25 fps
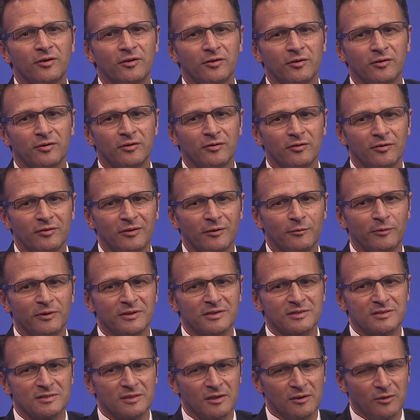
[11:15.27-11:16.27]

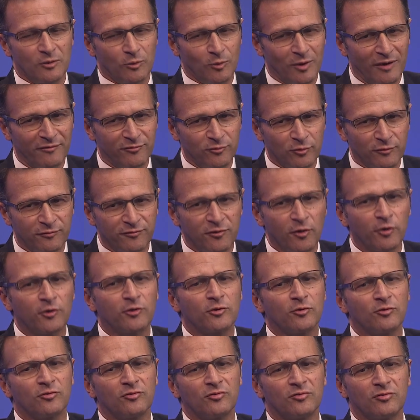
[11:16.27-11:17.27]
We have to
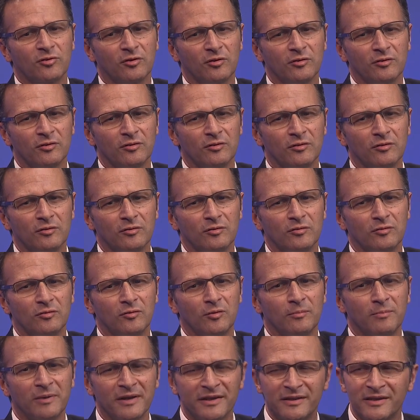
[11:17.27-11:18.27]
focus on the
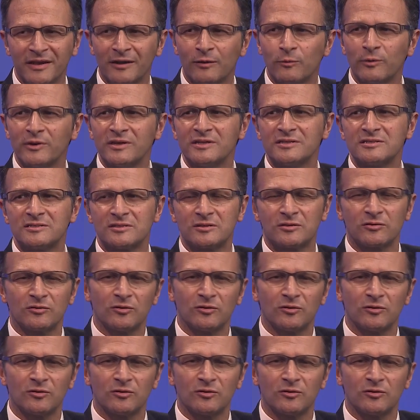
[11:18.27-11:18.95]
bleeding risk,